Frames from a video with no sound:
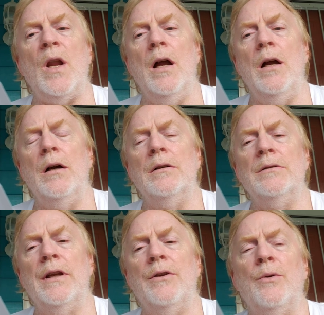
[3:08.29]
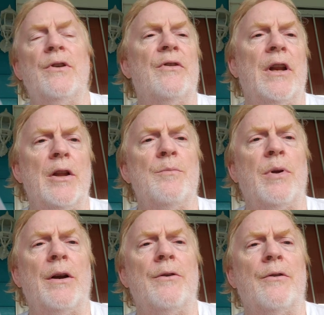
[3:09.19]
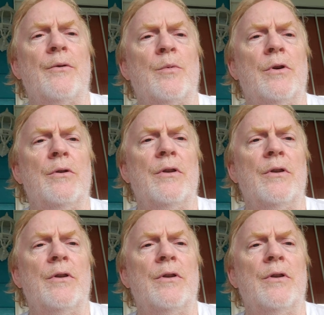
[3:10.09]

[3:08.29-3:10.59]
Uh, they do this in other parts of the world.